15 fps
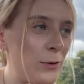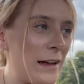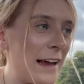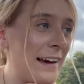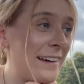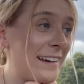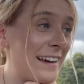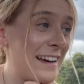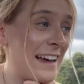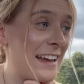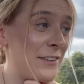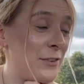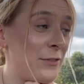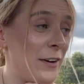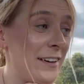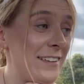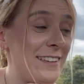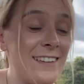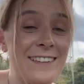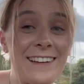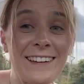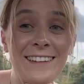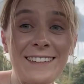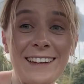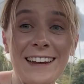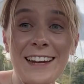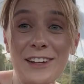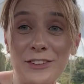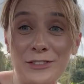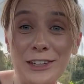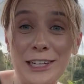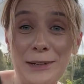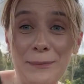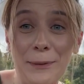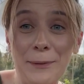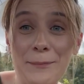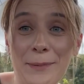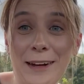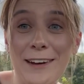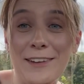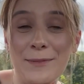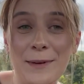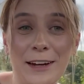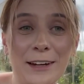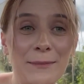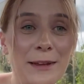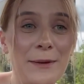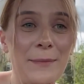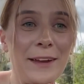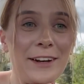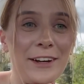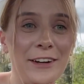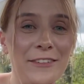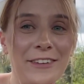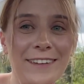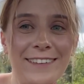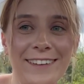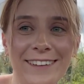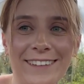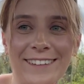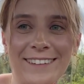And as fun as this is, it's really bumpy and it's making me a bit nervous.